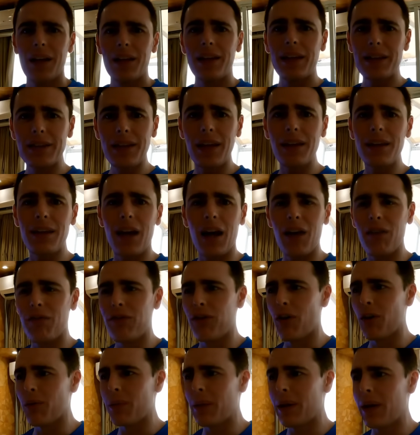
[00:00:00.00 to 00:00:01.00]
They did
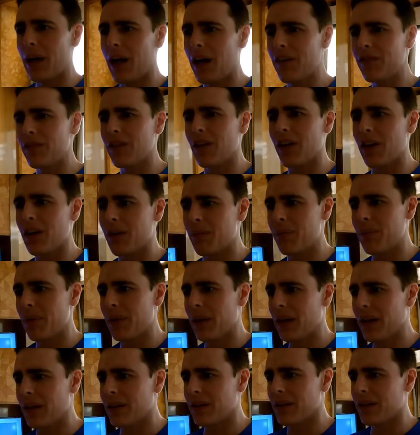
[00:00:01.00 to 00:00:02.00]
that for me after I
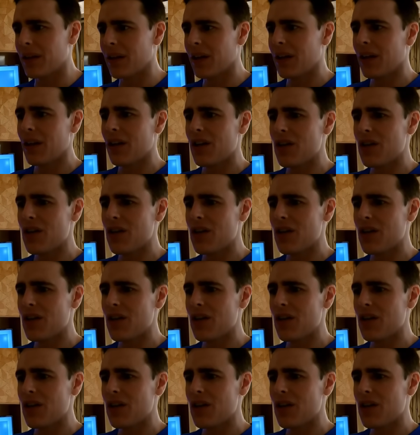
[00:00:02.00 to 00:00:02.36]
complained.